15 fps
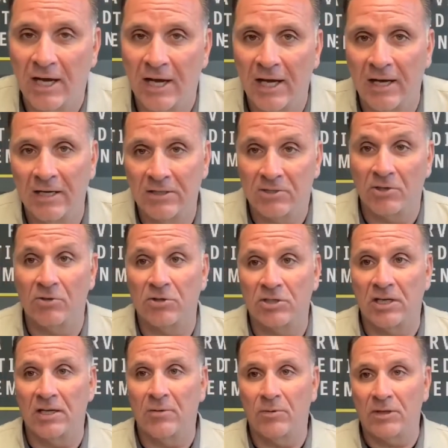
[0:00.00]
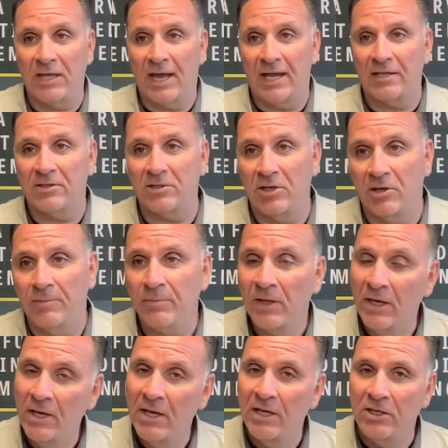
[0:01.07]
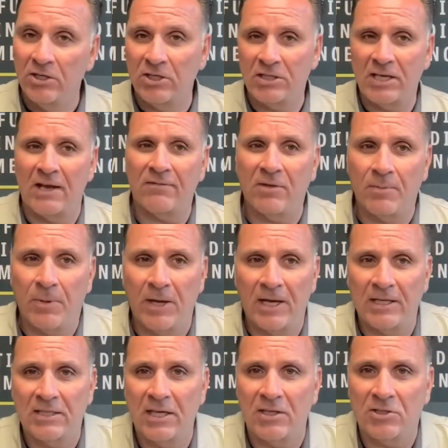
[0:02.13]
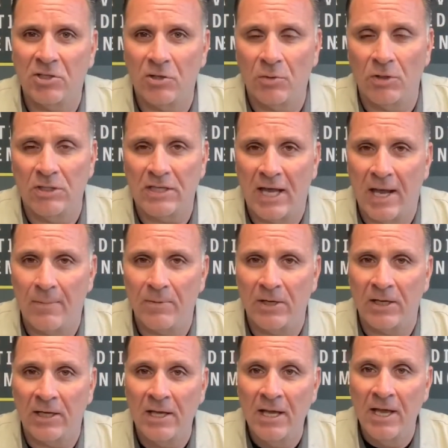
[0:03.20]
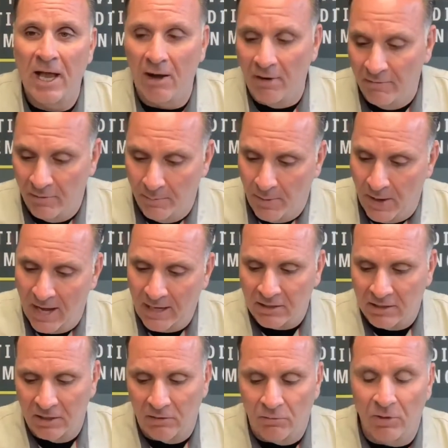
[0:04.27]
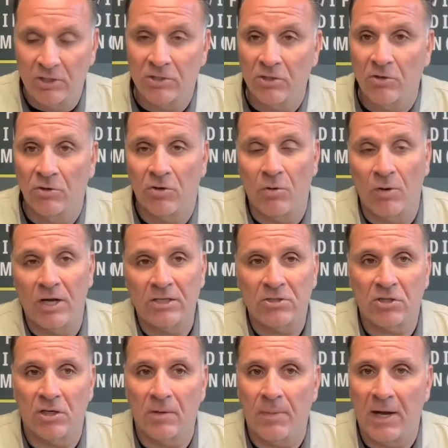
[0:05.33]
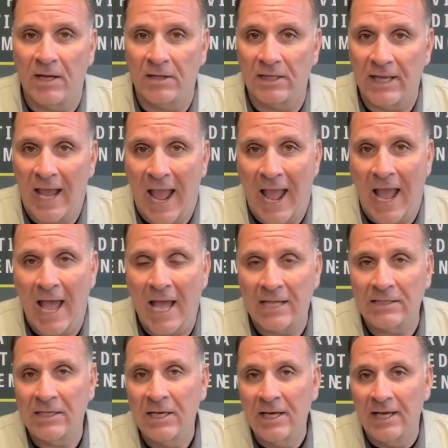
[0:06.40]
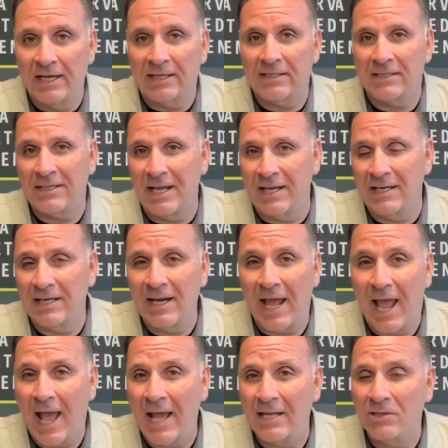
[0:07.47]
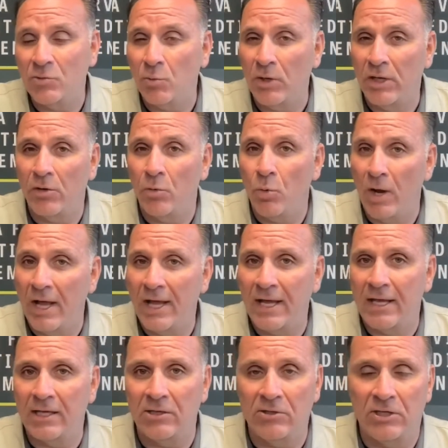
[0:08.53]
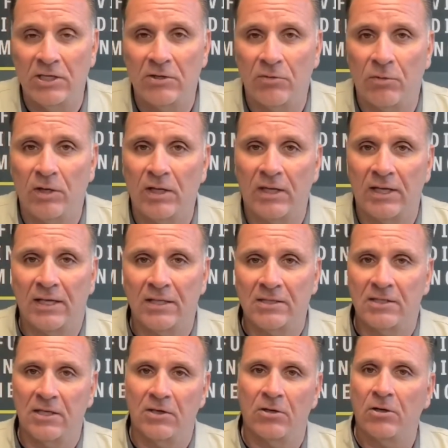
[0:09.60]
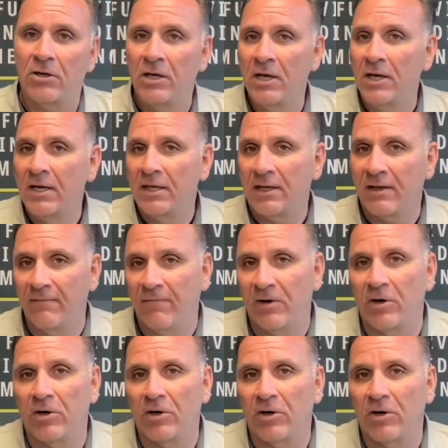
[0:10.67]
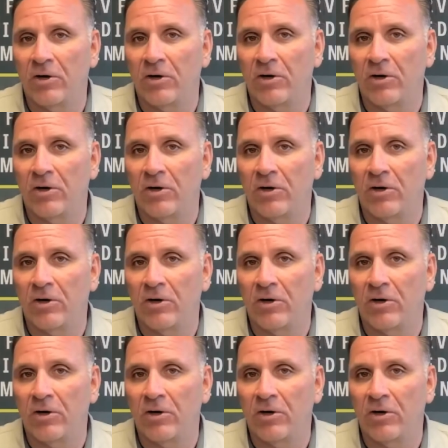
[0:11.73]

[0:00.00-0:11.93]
associated with that. So you just have to pay attention to what's happening. However, back to the original question about the ads, extended ads went away. You need to really consider converting